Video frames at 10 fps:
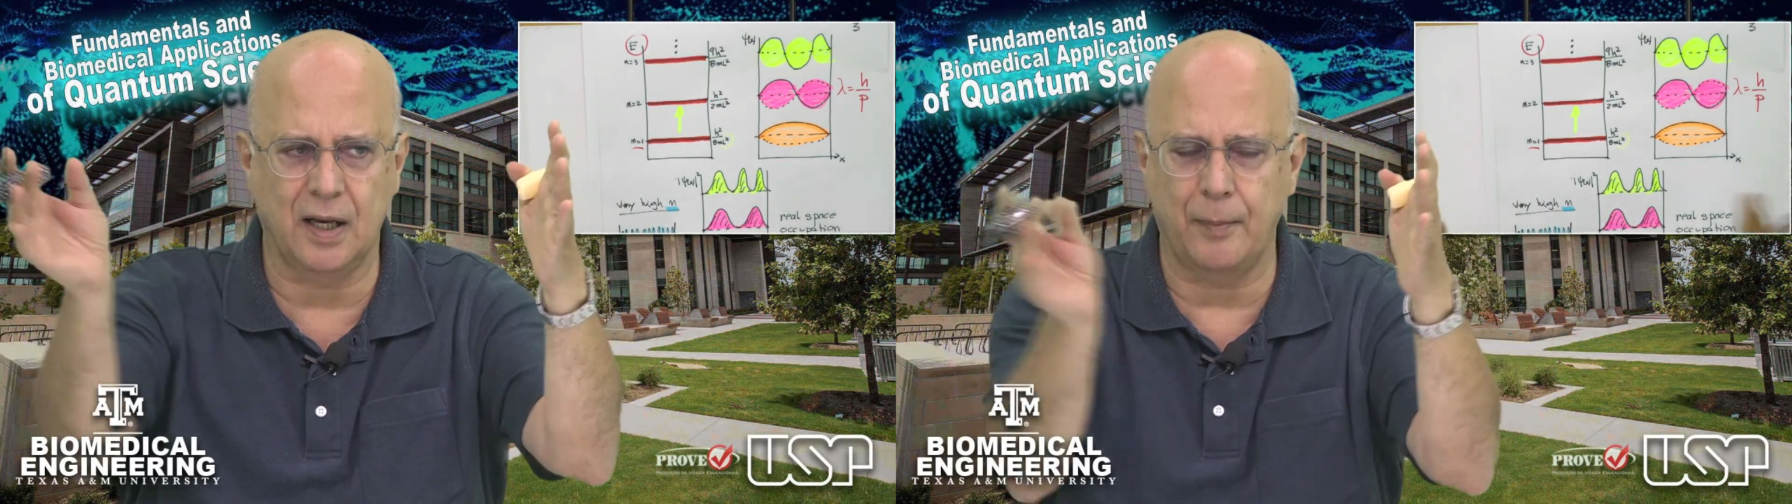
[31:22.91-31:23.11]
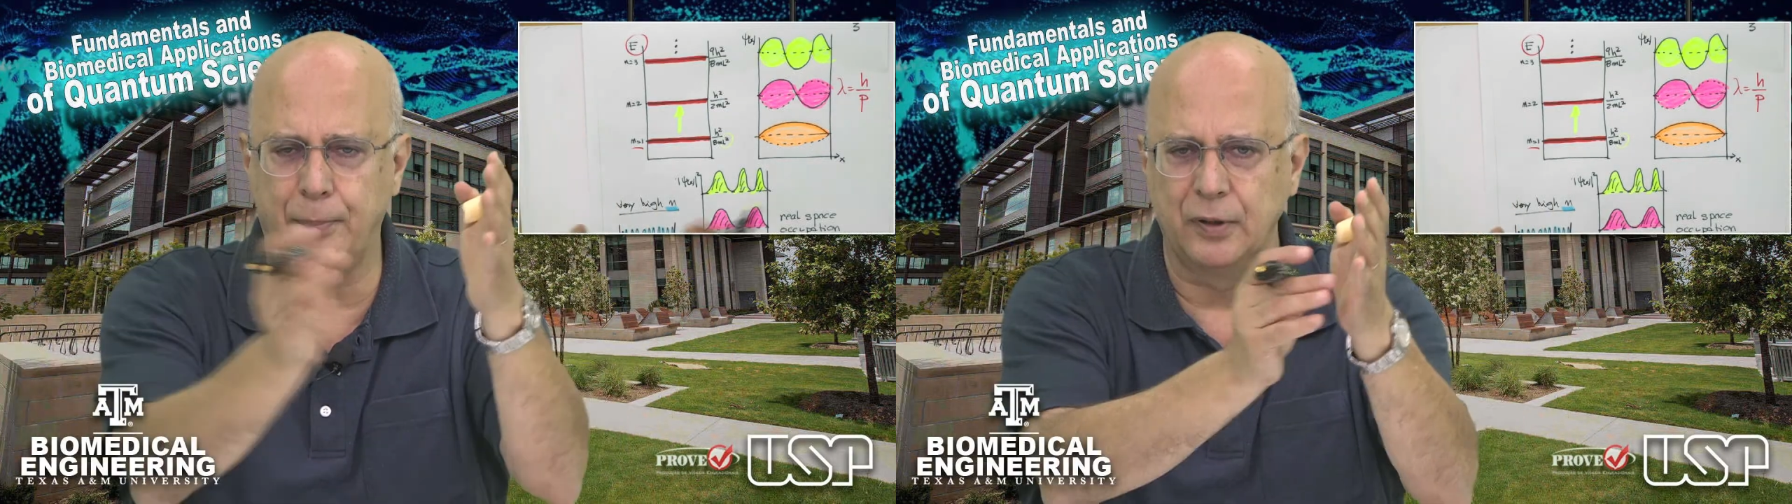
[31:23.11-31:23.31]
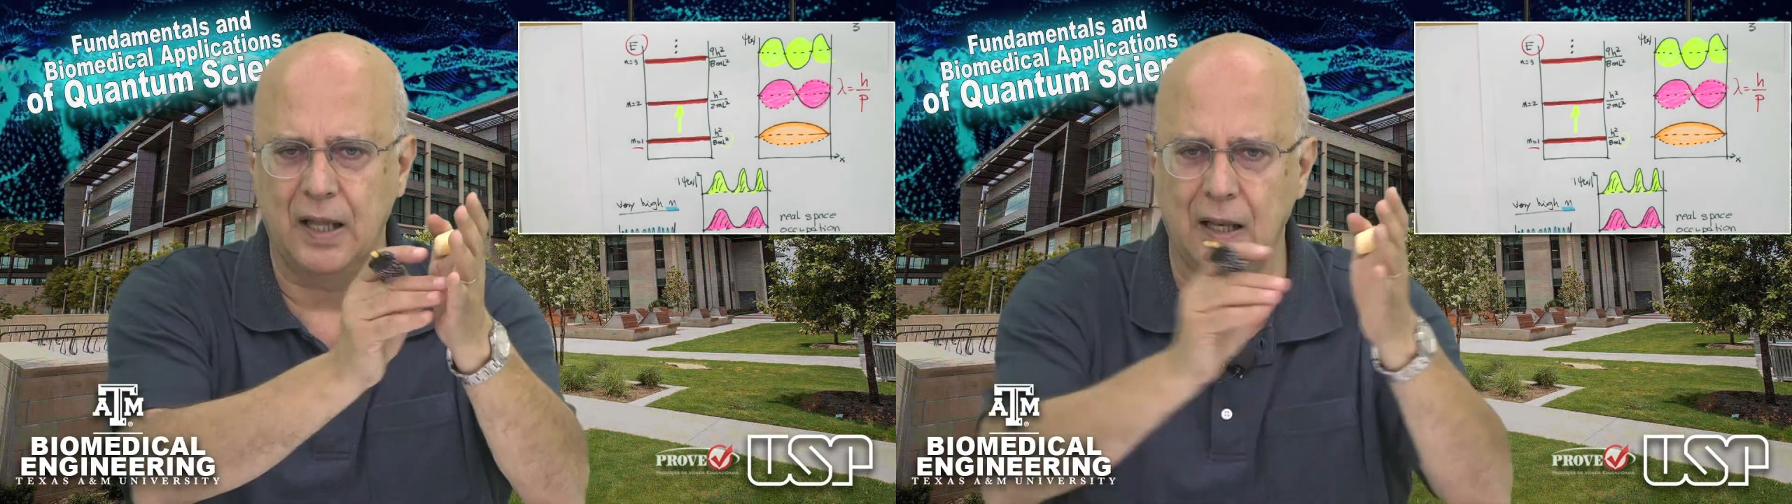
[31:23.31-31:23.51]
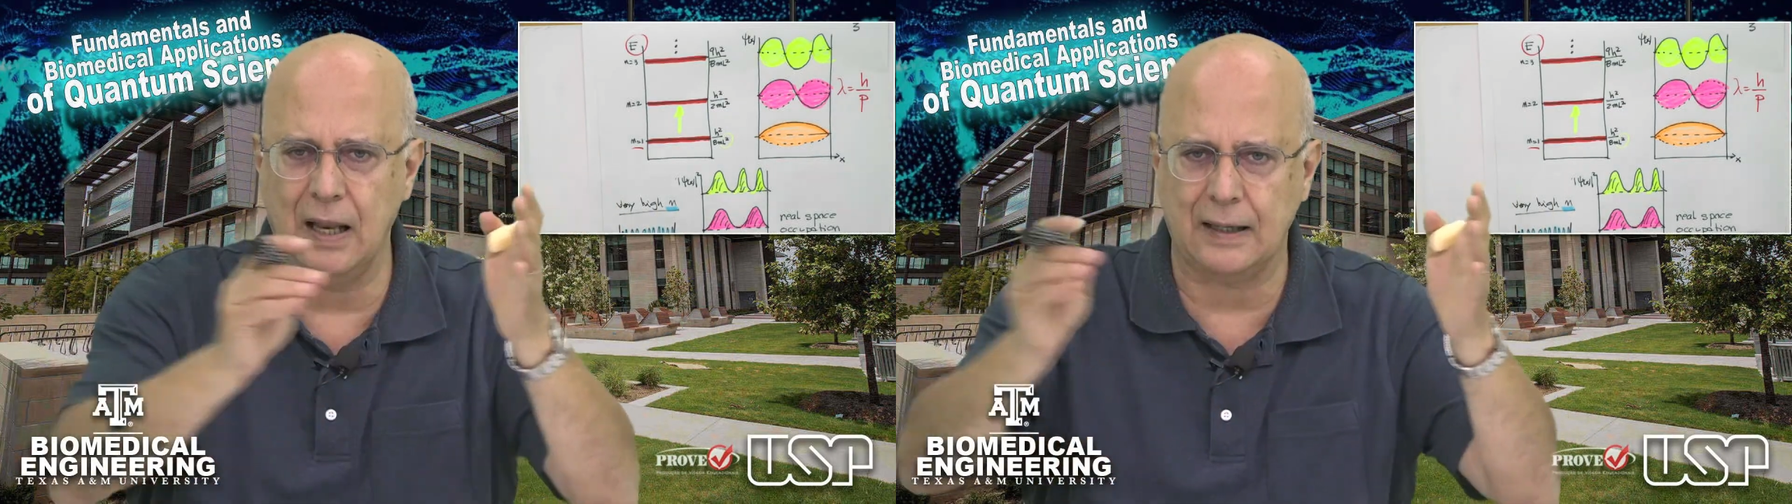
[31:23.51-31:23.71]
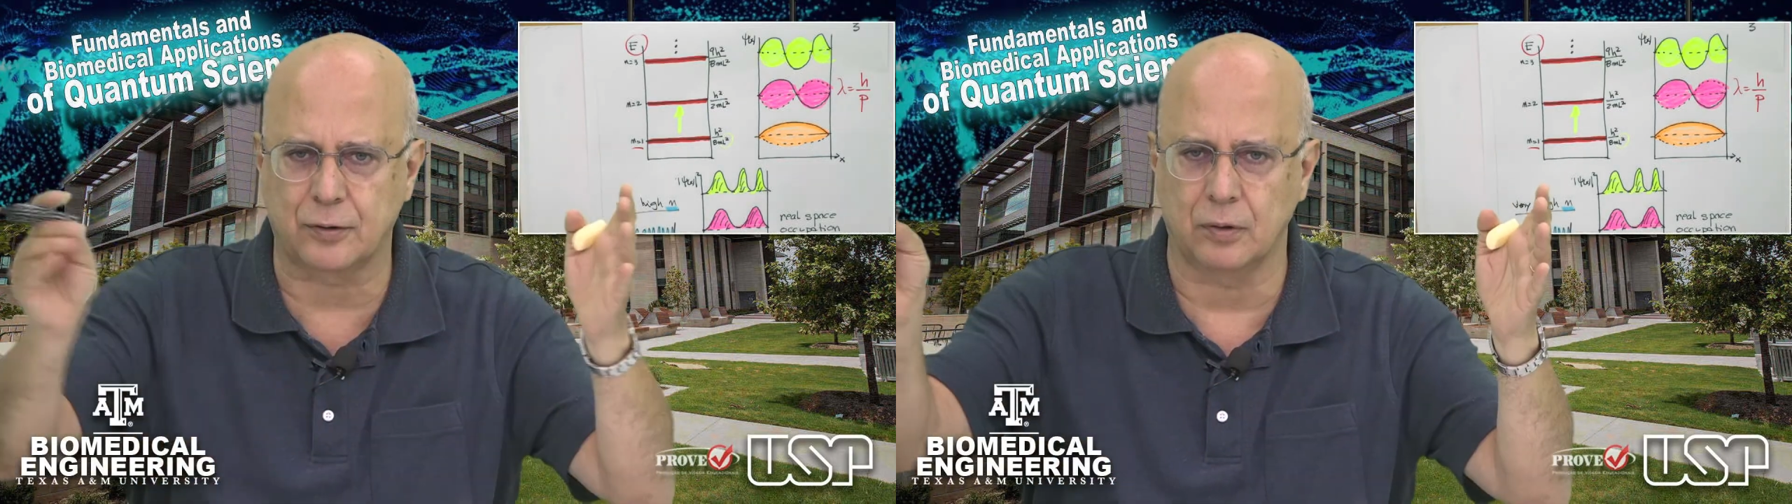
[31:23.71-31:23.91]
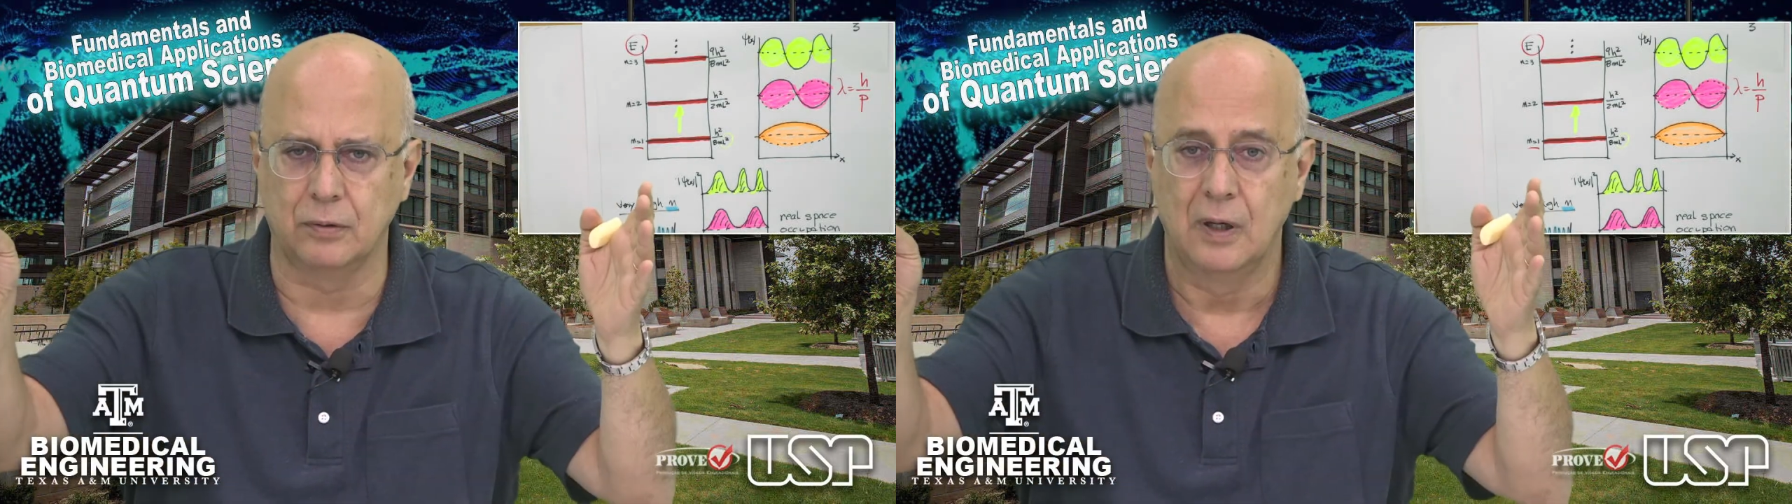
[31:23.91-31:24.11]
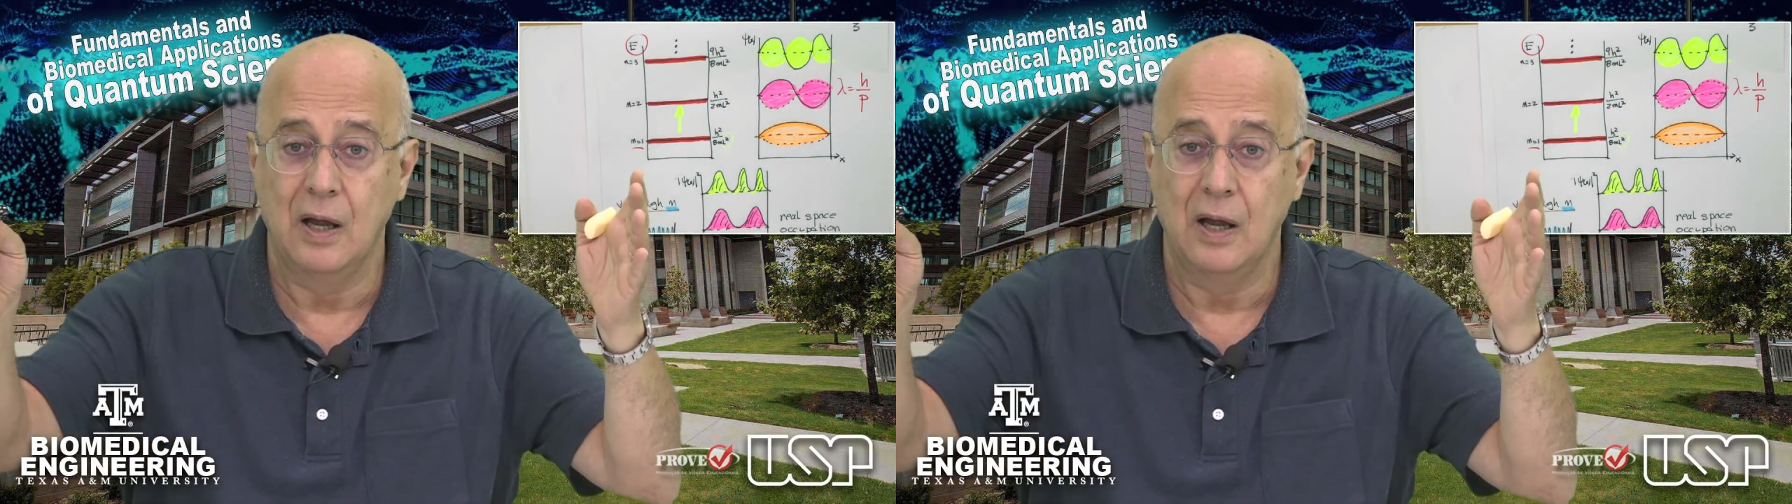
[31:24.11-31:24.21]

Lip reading: and I put the electron,